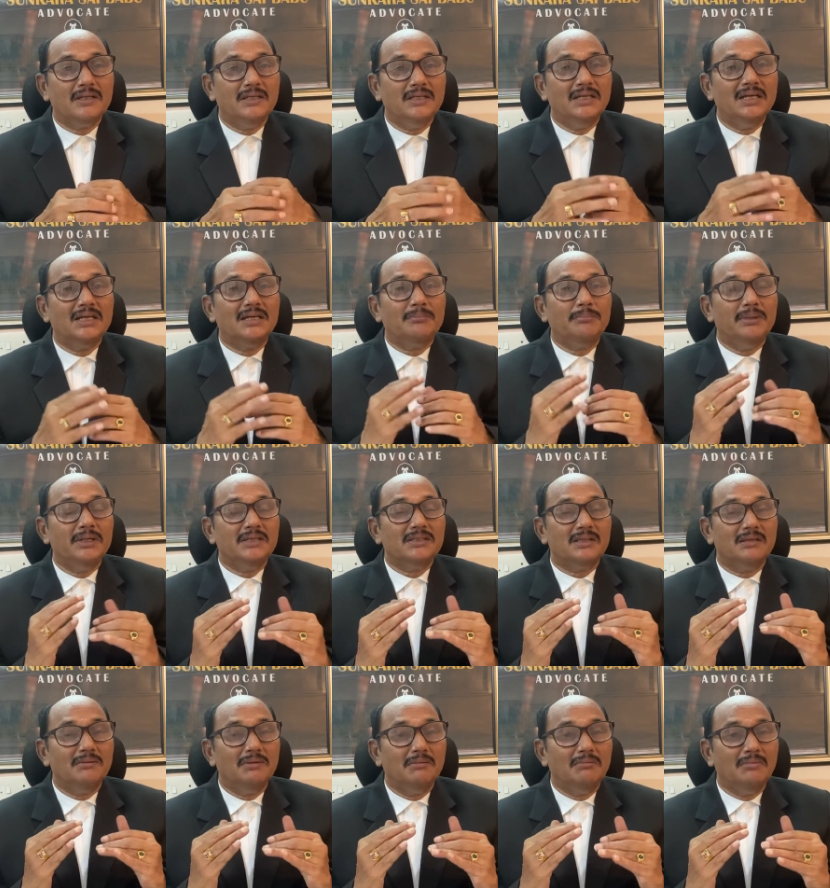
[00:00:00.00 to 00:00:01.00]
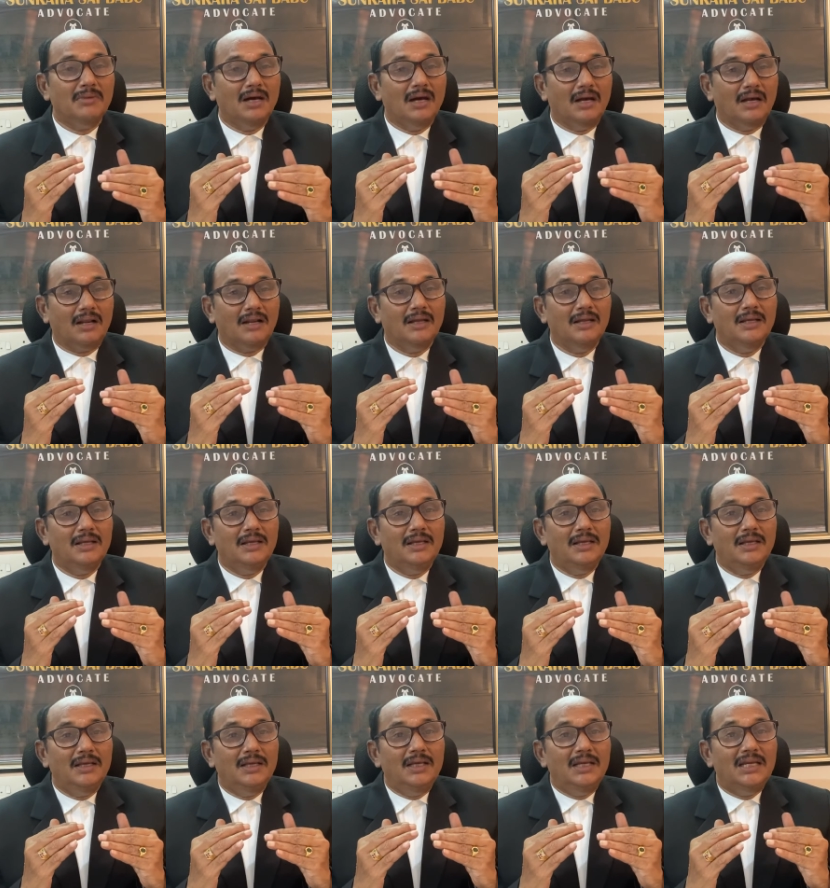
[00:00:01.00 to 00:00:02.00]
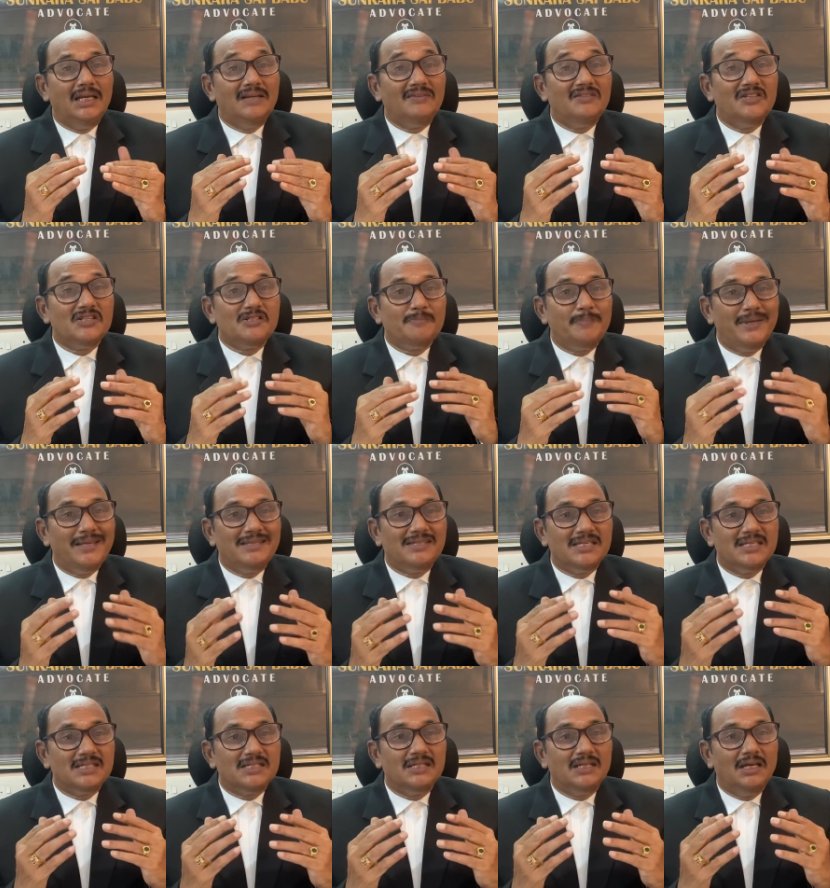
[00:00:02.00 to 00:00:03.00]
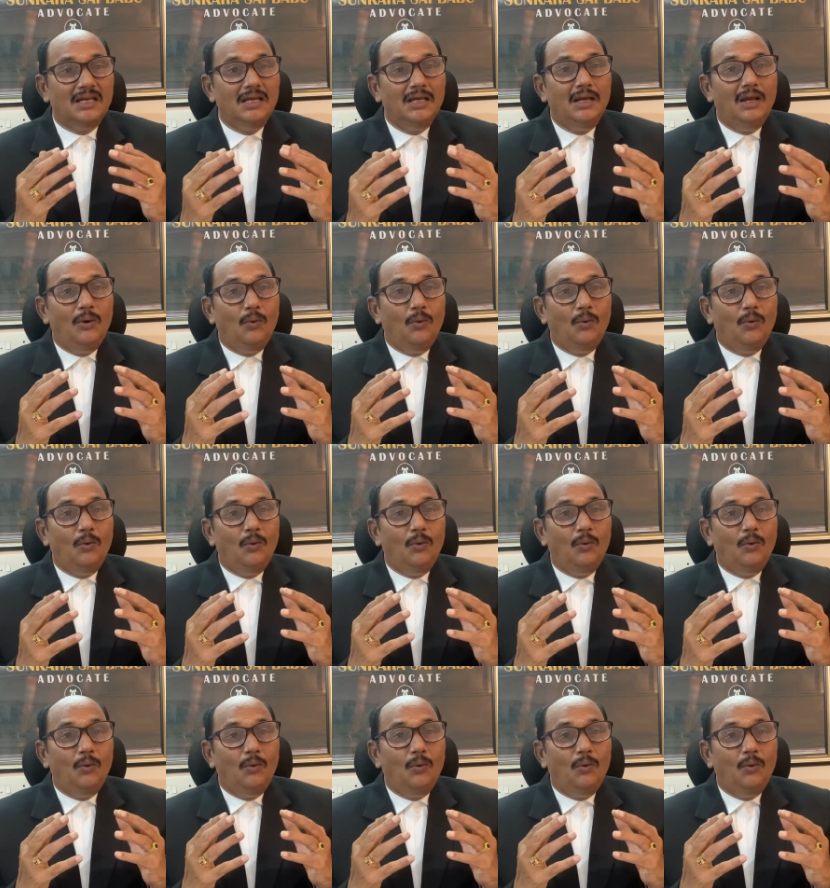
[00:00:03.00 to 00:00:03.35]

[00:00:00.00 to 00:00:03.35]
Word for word: Here, please remember, if the speech is uh,